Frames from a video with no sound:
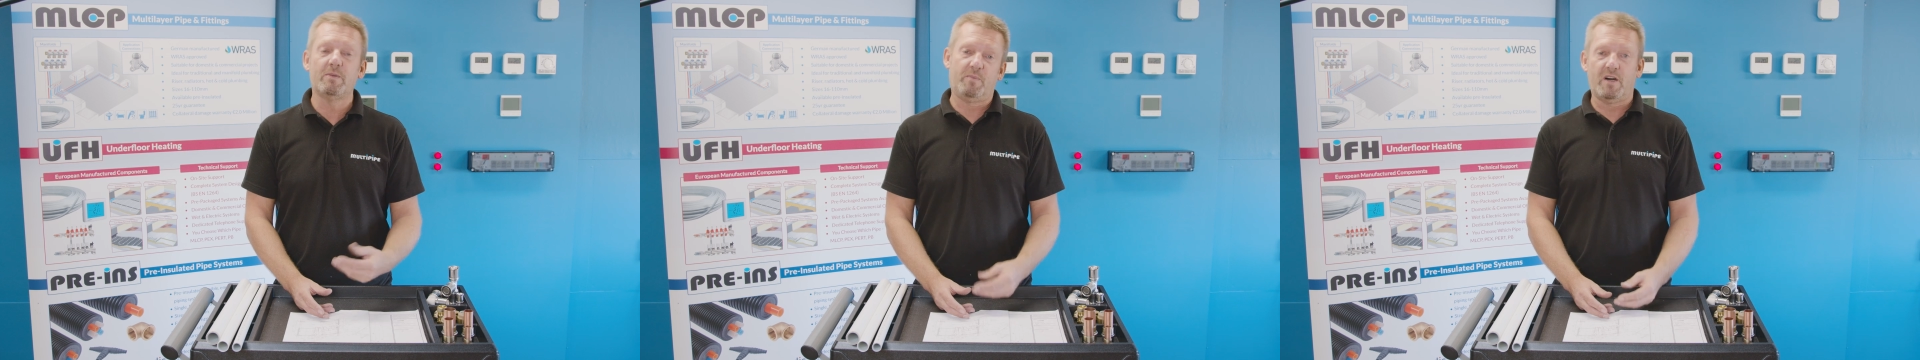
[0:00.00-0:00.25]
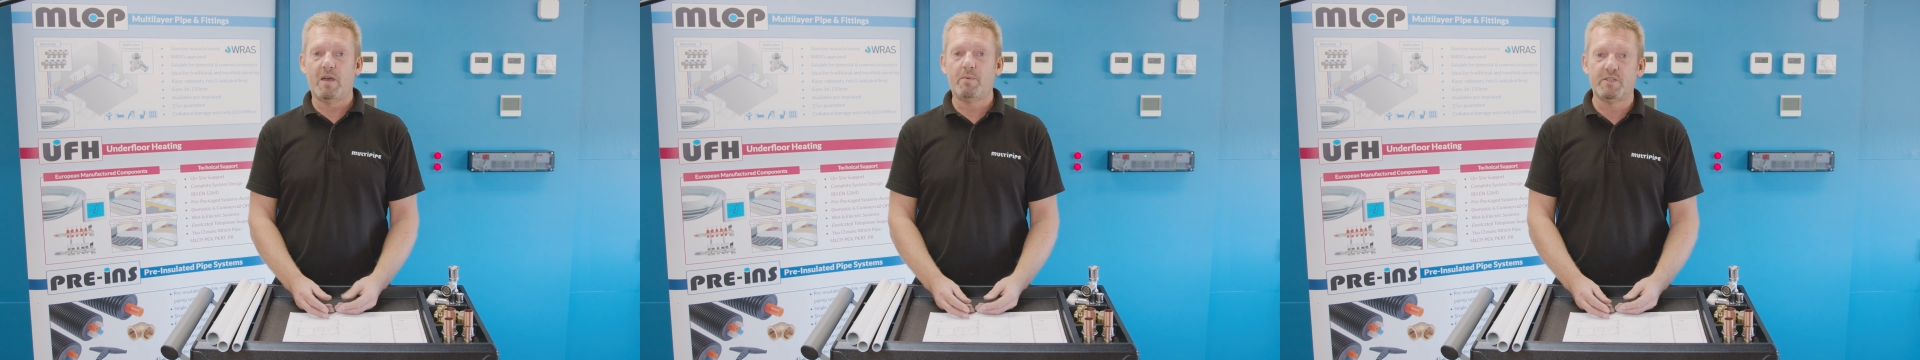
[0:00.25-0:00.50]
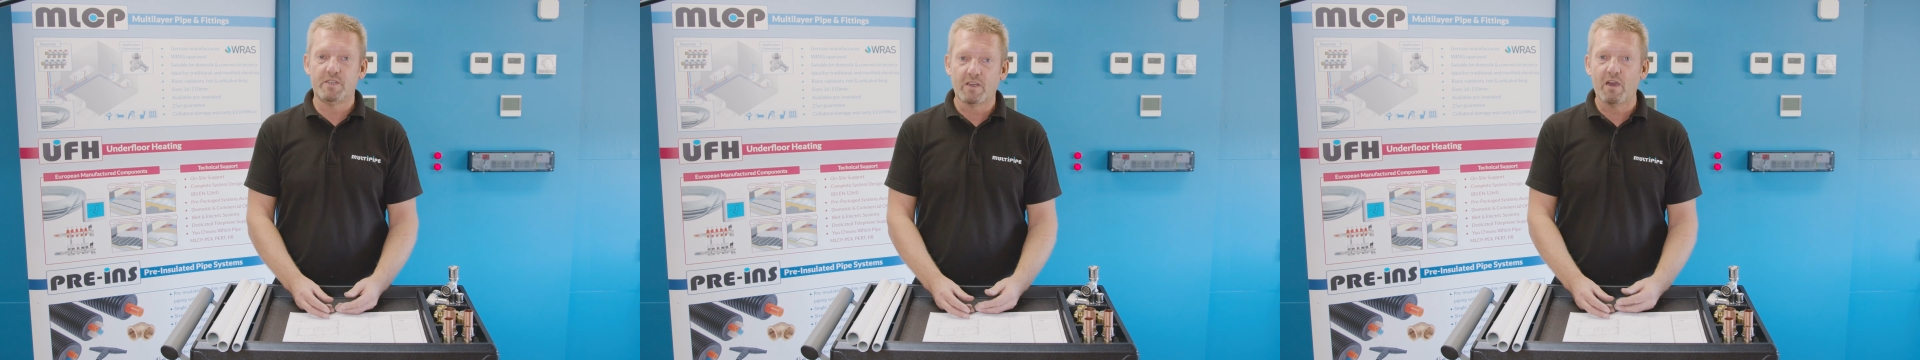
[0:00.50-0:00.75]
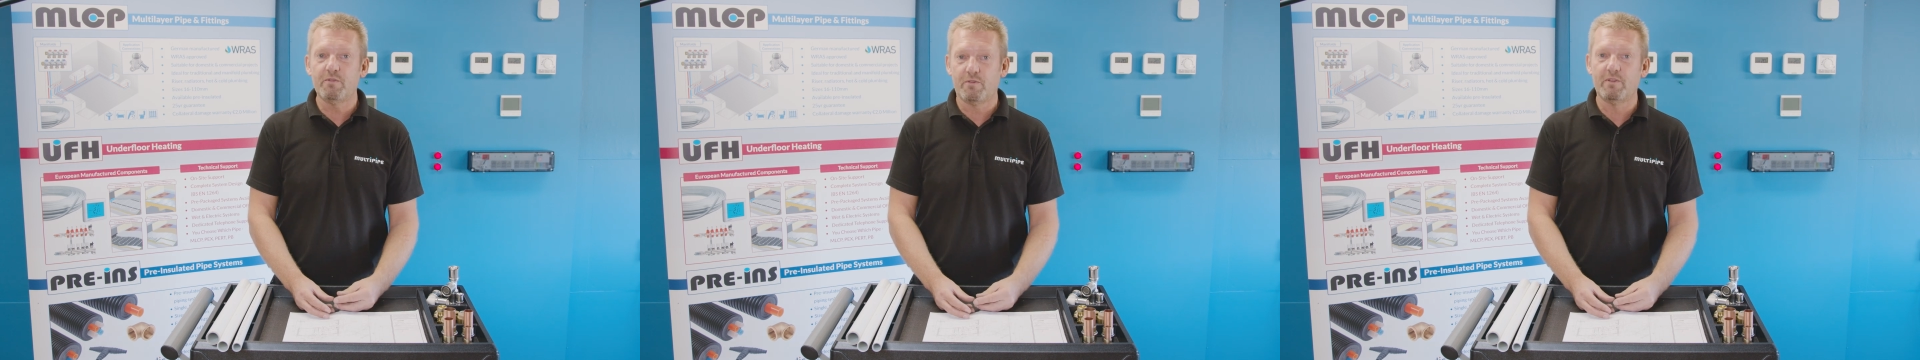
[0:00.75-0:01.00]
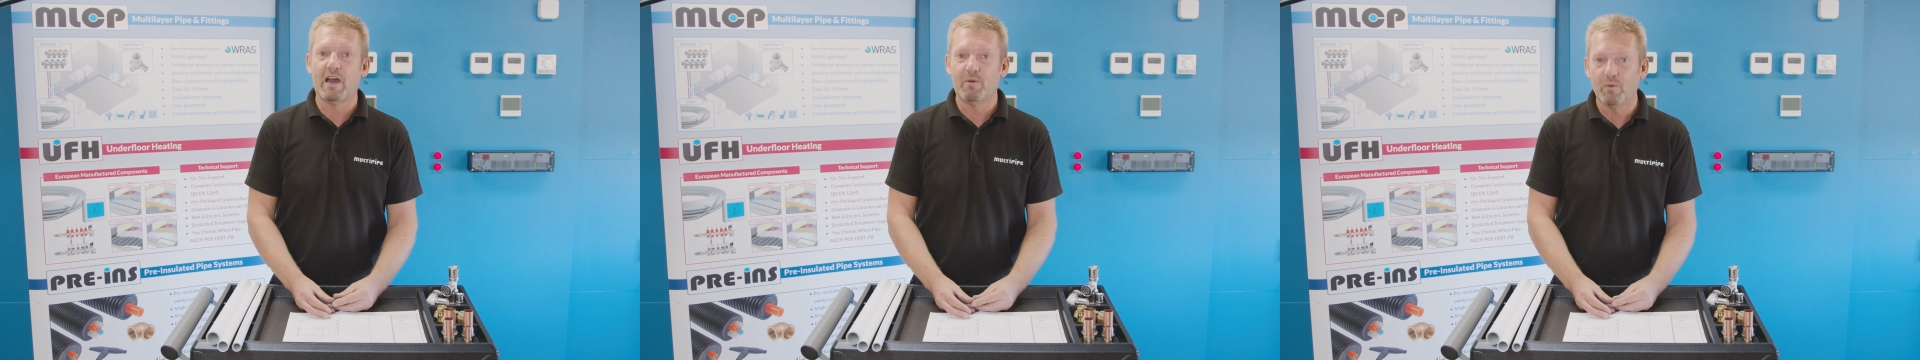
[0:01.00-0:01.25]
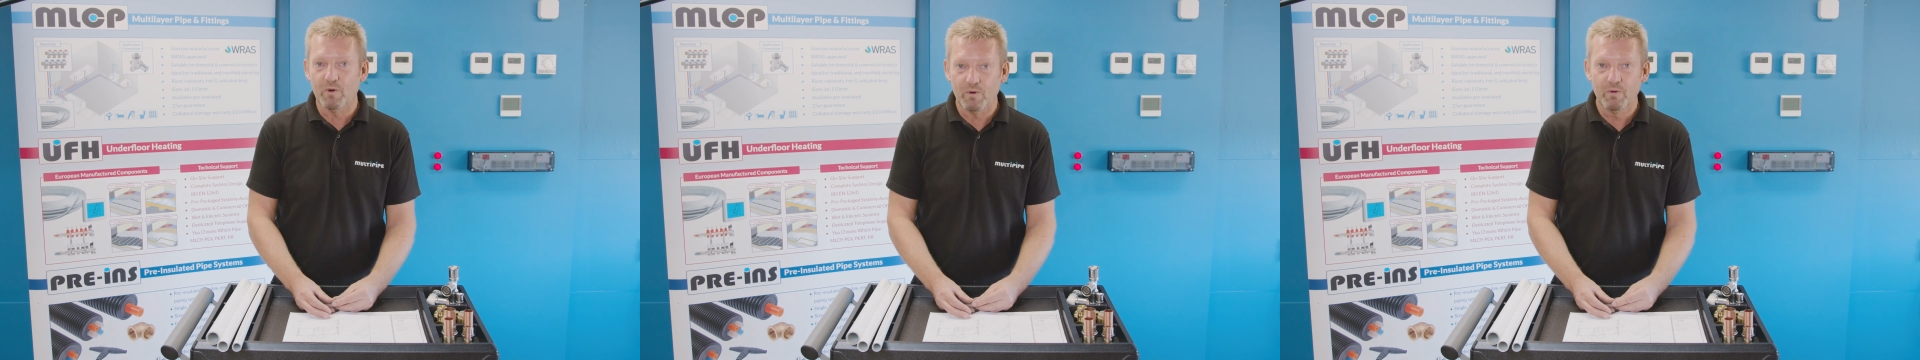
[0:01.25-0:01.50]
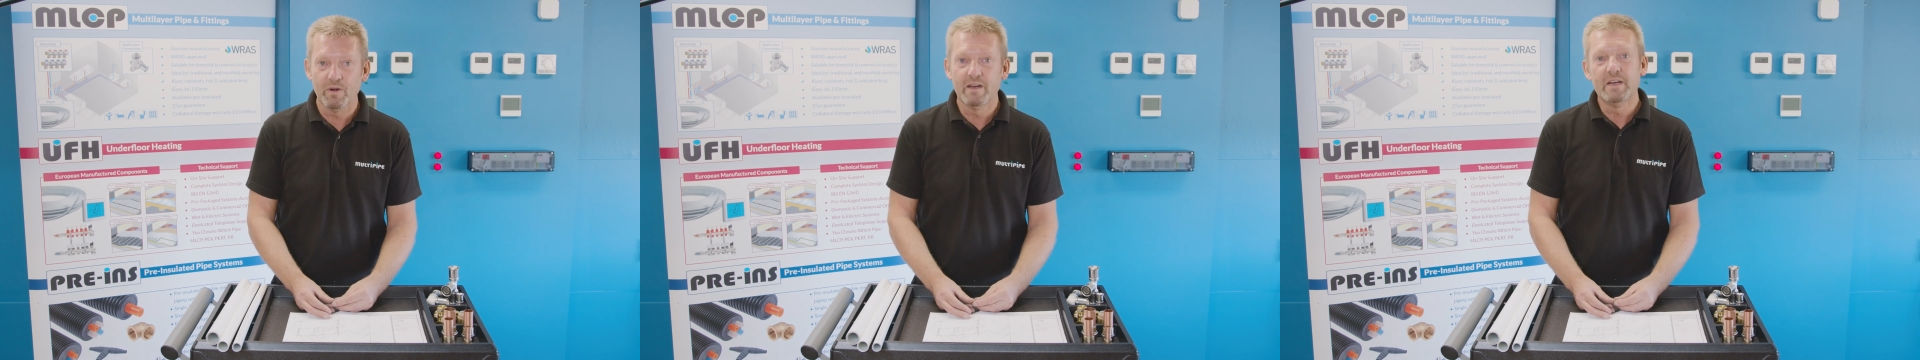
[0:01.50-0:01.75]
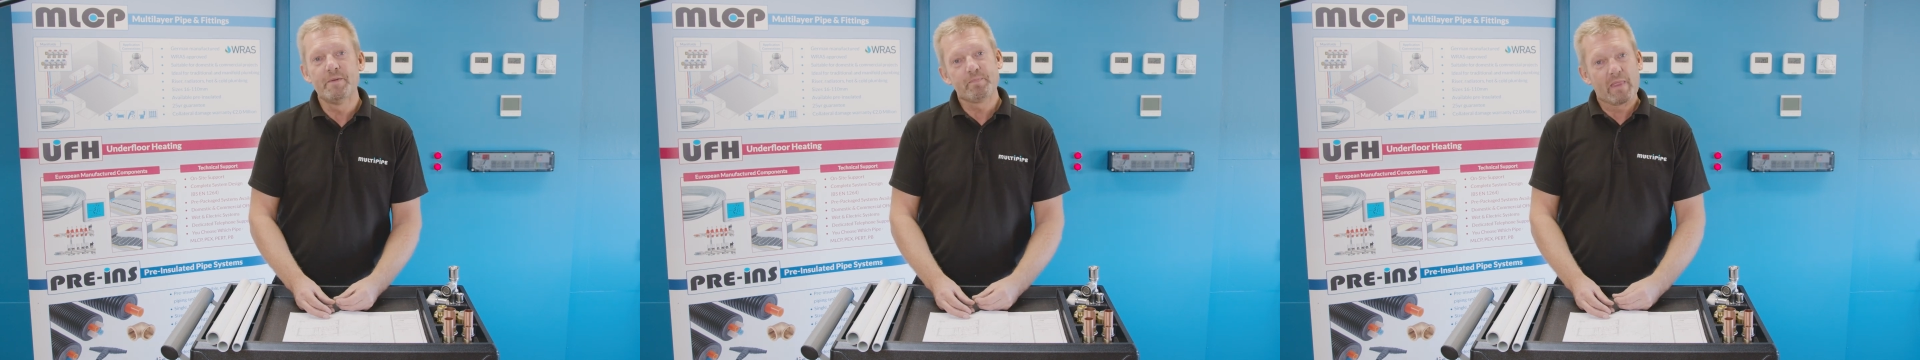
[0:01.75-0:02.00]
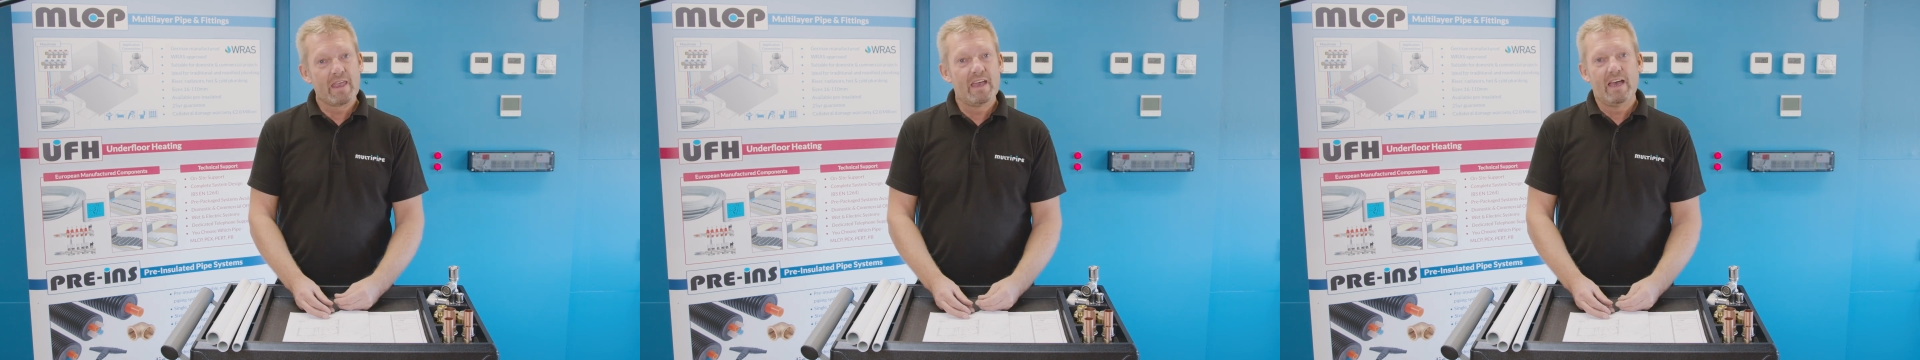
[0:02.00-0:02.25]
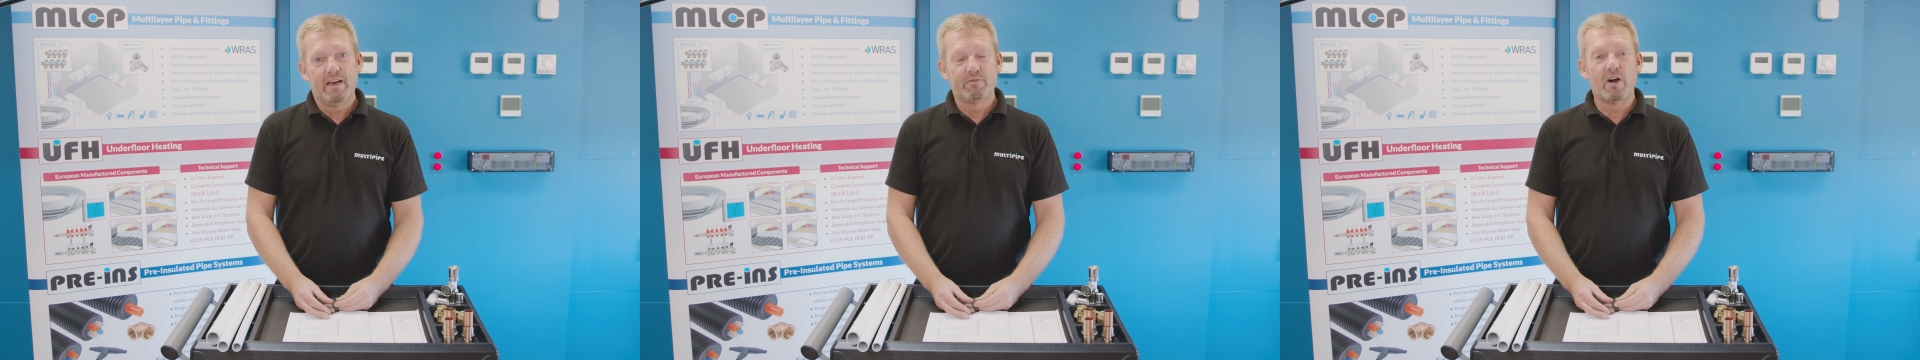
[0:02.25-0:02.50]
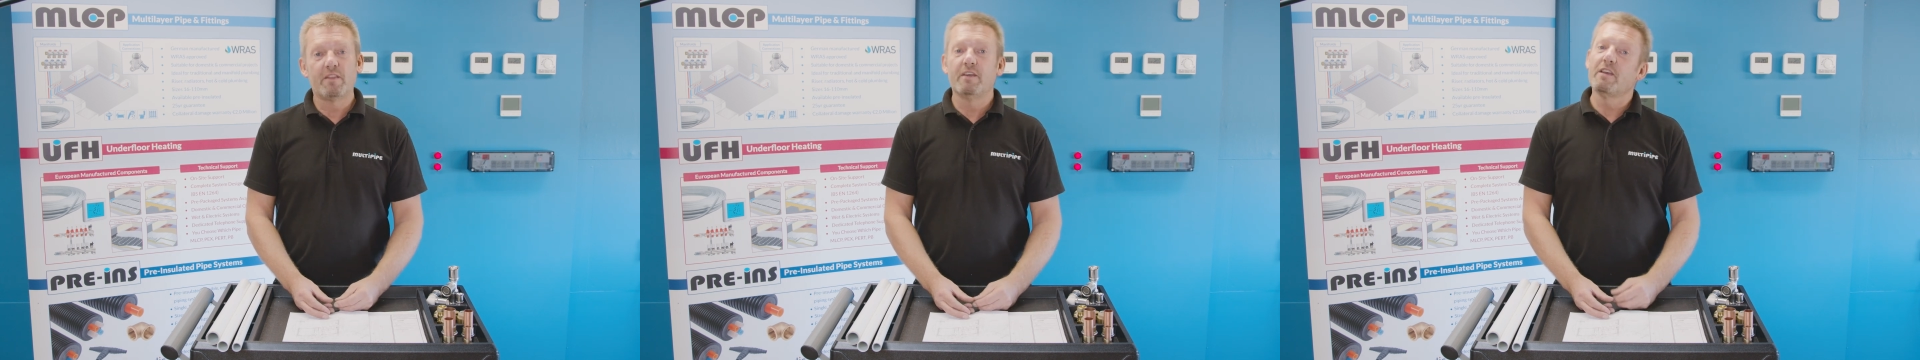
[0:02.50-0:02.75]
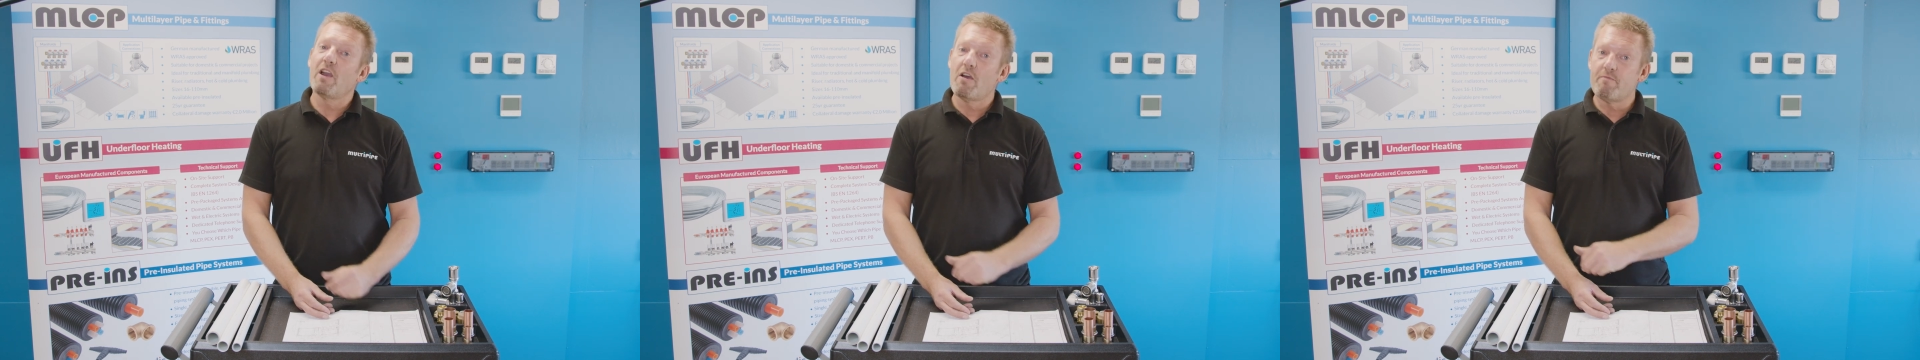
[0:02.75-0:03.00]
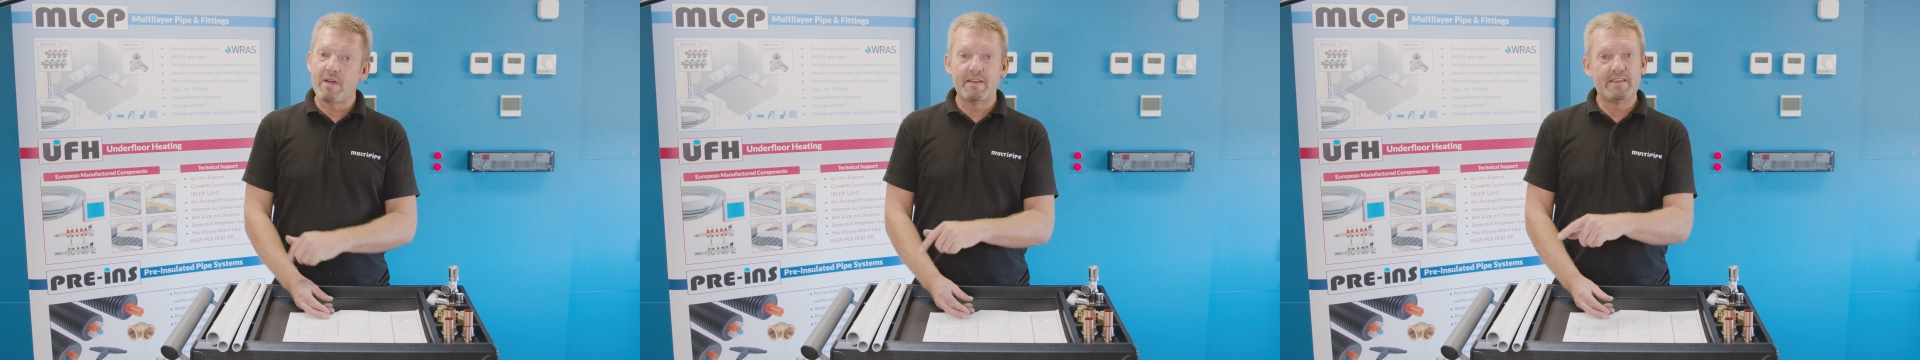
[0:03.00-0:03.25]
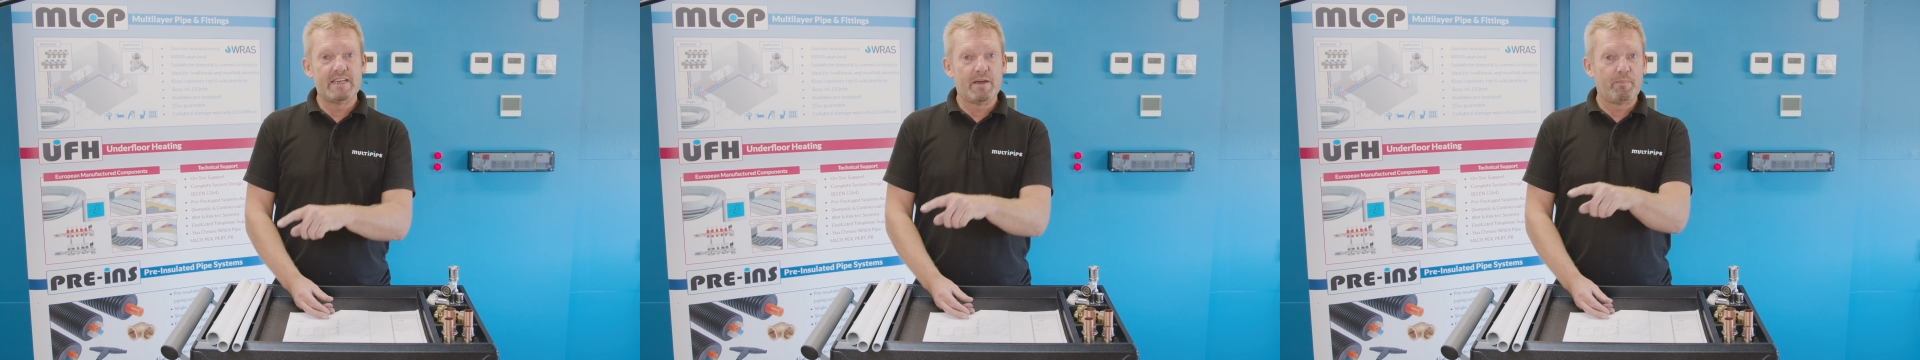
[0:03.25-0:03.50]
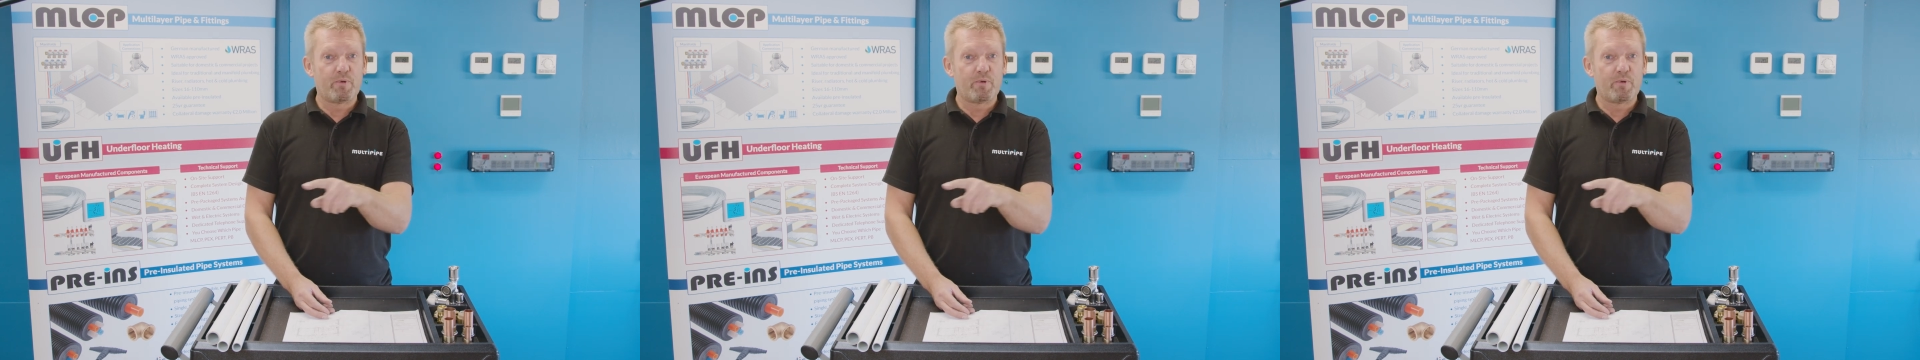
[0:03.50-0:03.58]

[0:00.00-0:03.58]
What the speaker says: pipe as you go through that wall, rather than going around the